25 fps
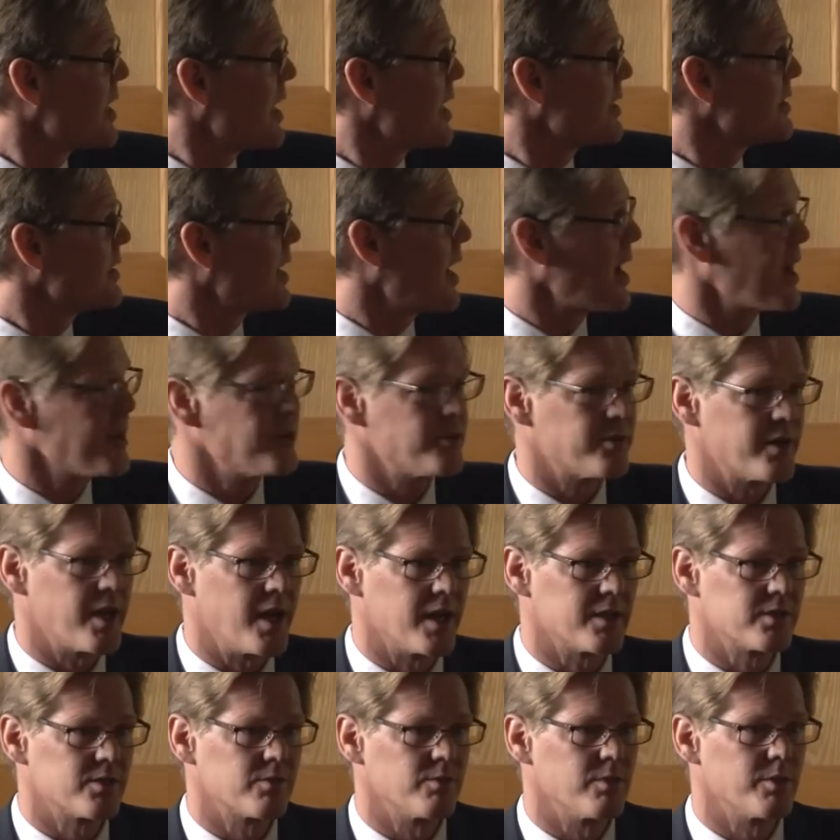had
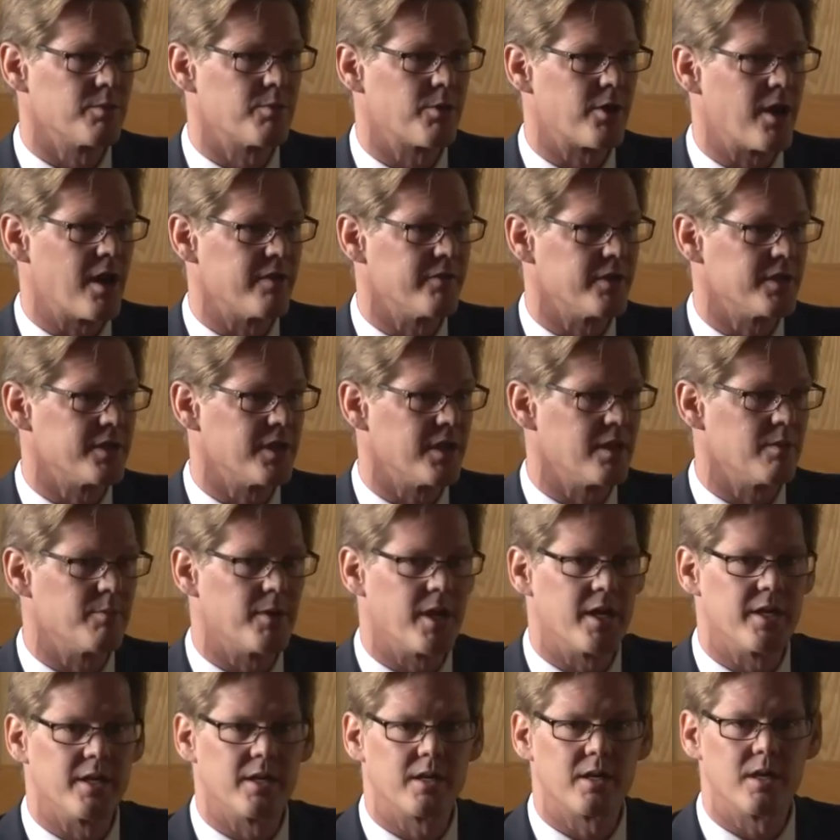contracts with private data
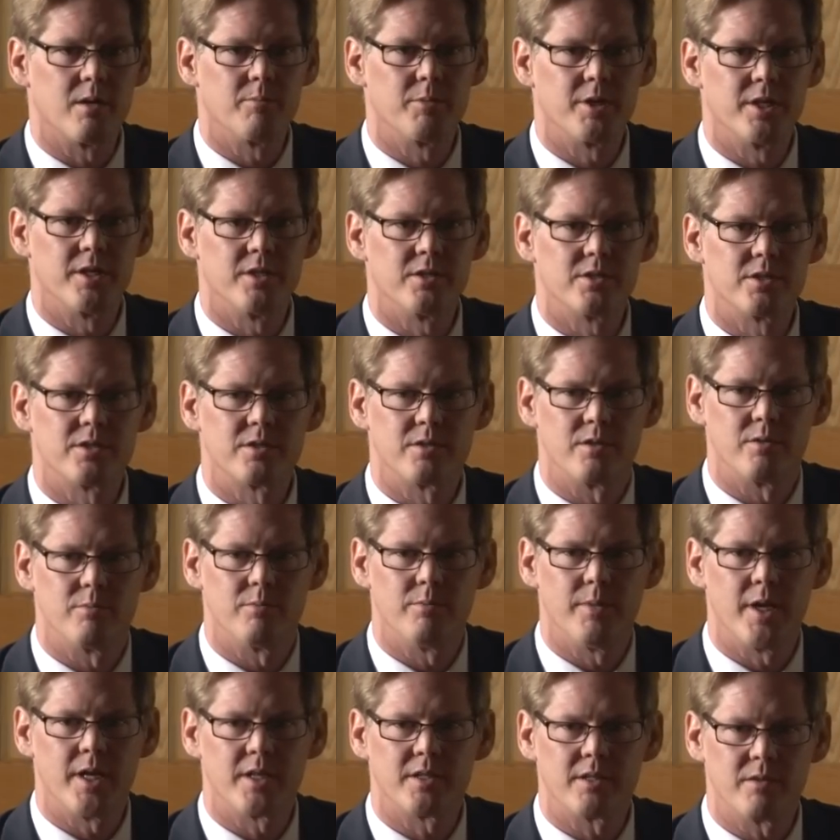mining companies
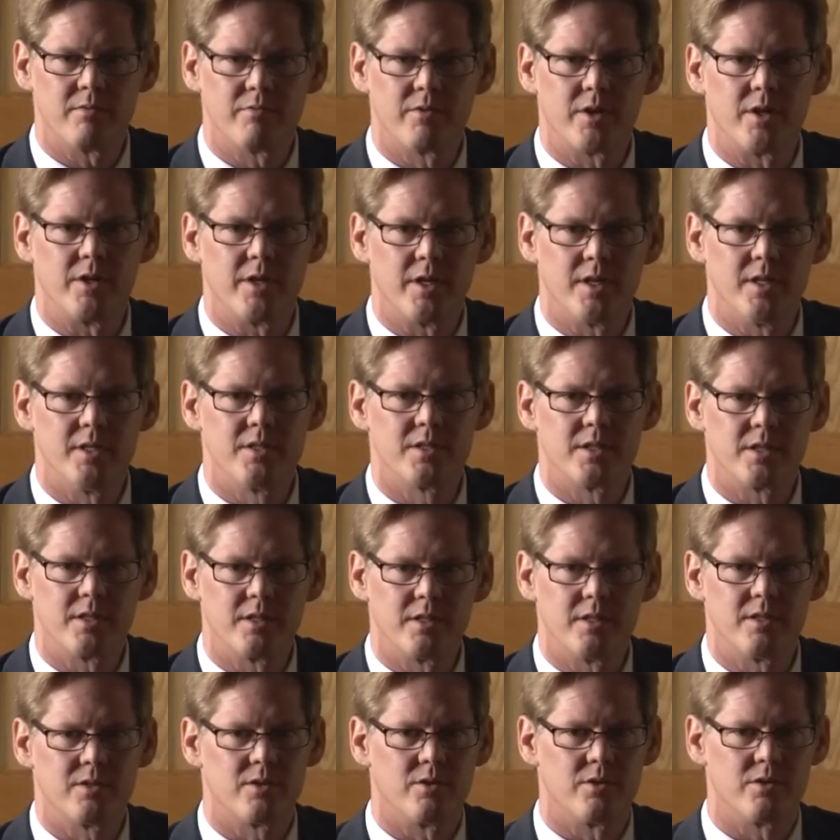that makes it very
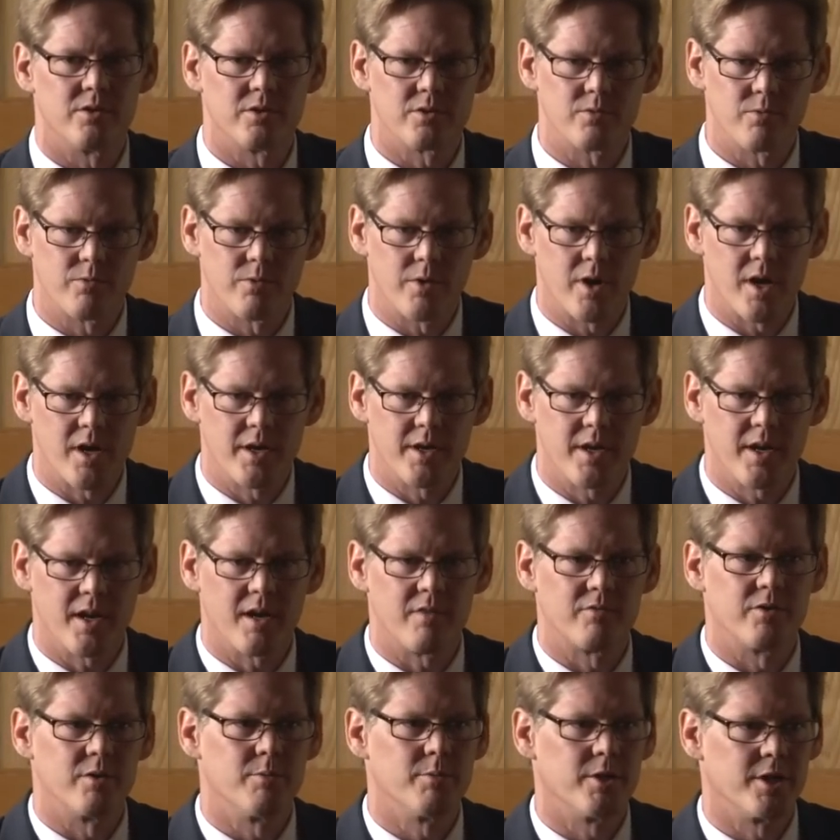easily to just run
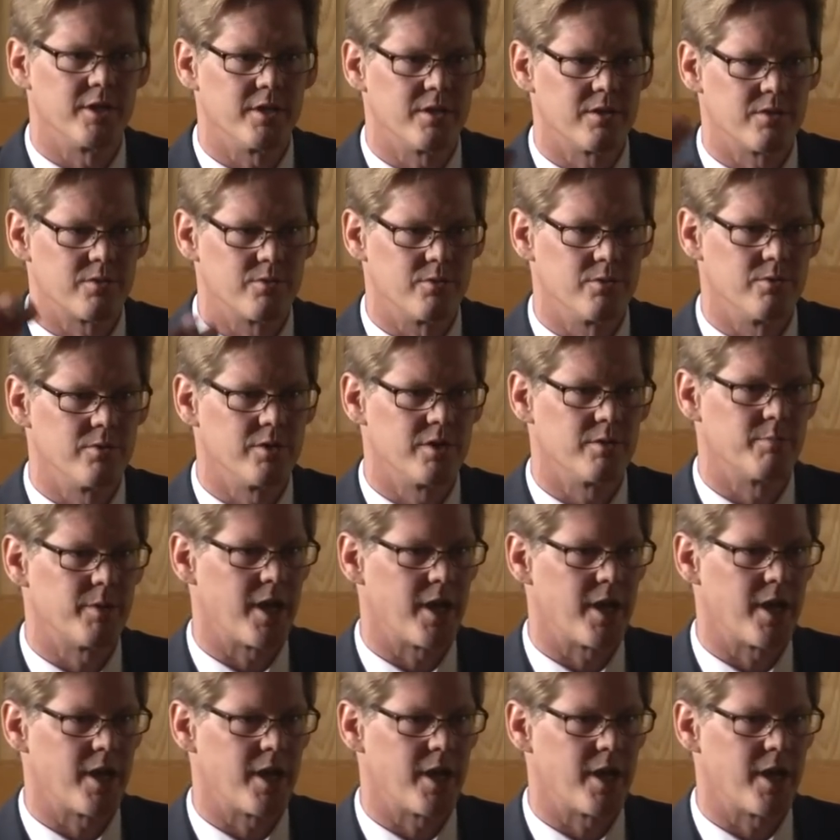everybody through the